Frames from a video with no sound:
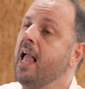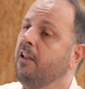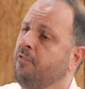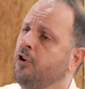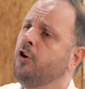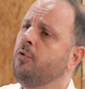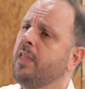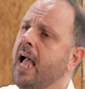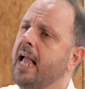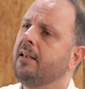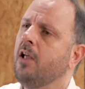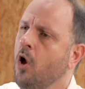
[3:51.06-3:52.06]
and if you do
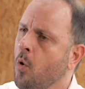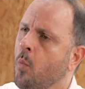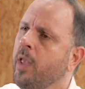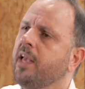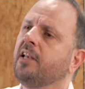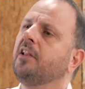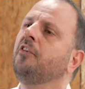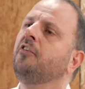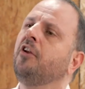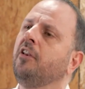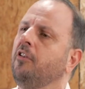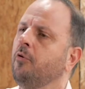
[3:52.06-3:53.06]
that, we could
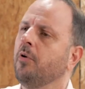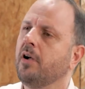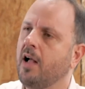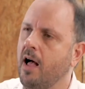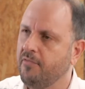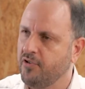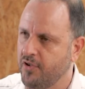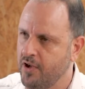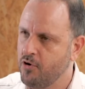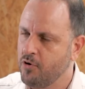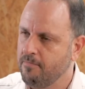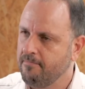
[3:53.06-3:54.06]
continue our
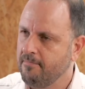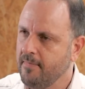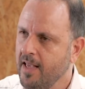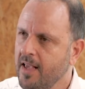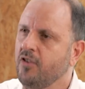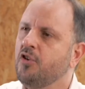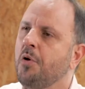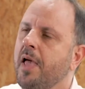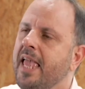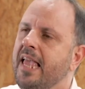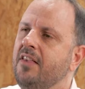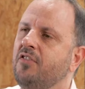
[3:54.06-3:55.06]
conversation. So
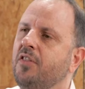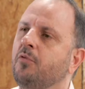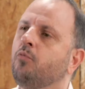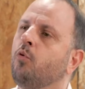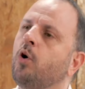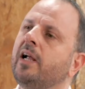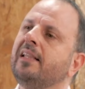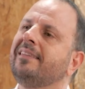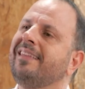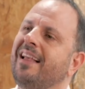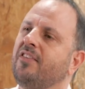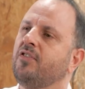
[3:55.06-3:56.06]
he's the royal
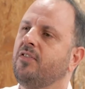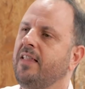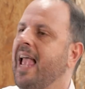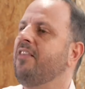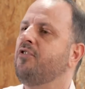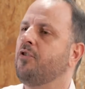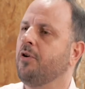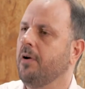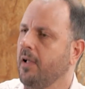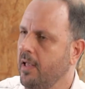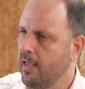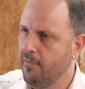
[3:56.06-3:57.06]
taster,
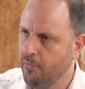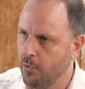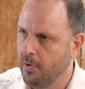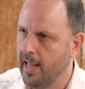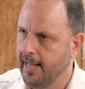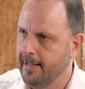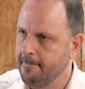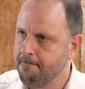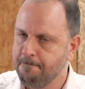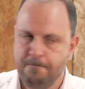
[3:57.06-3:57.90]
if you'd like.